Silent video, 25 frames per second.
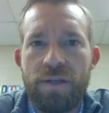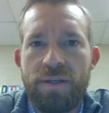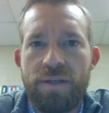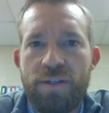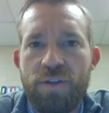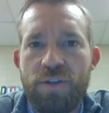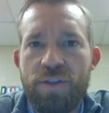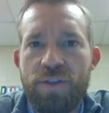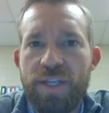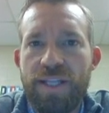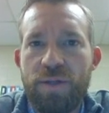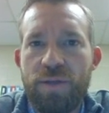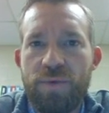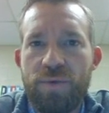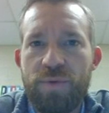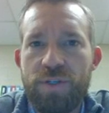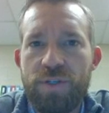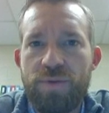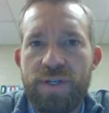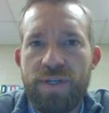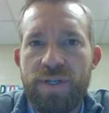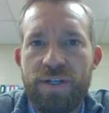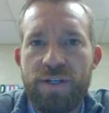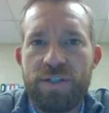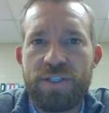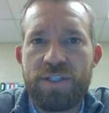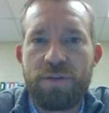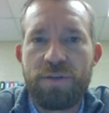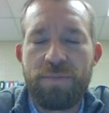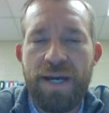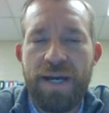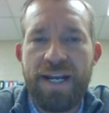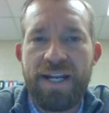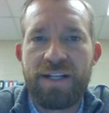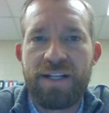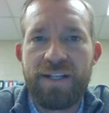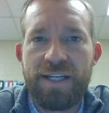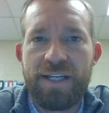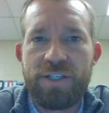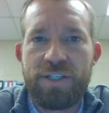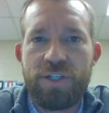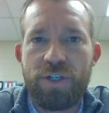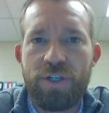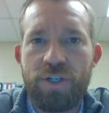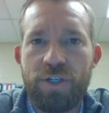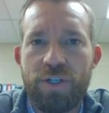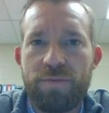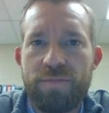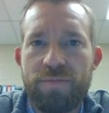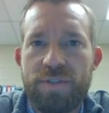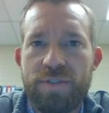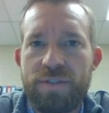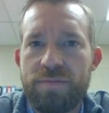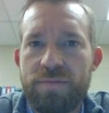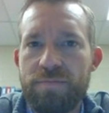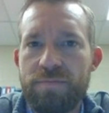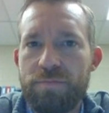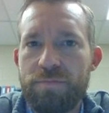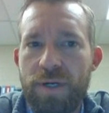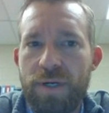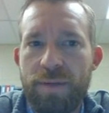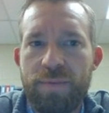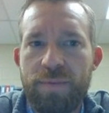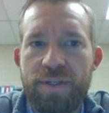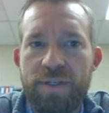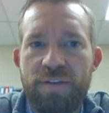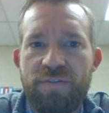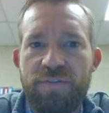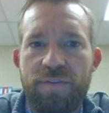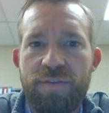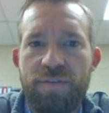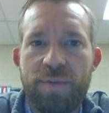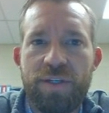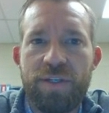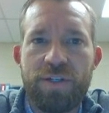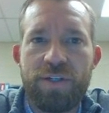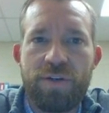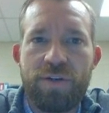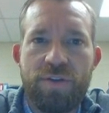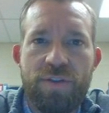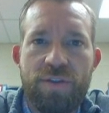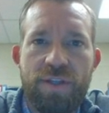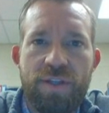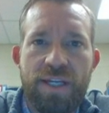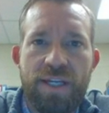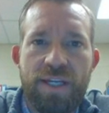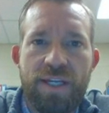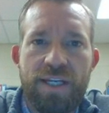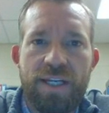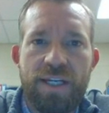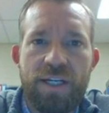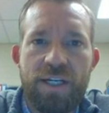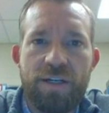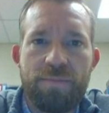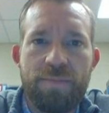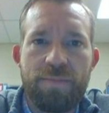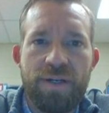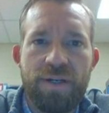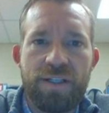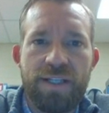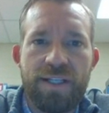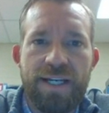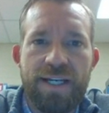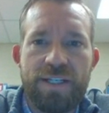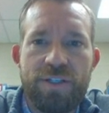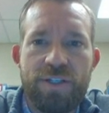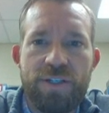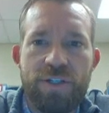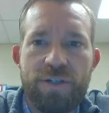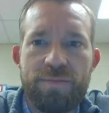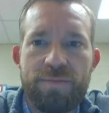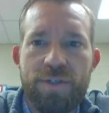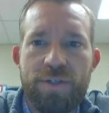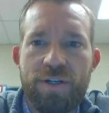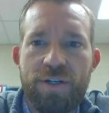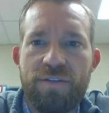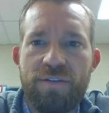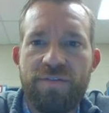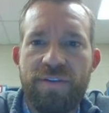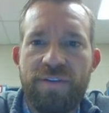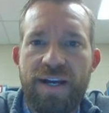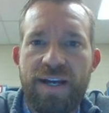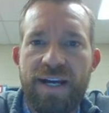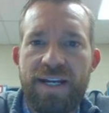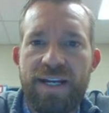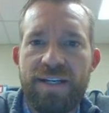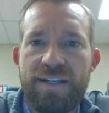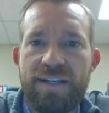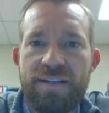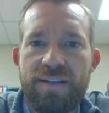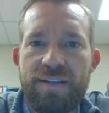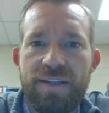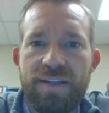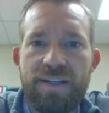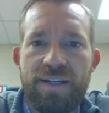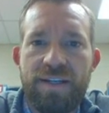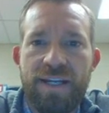Another thing that we do here is combining like terms. Probably a familiar thing here, but like terms are defined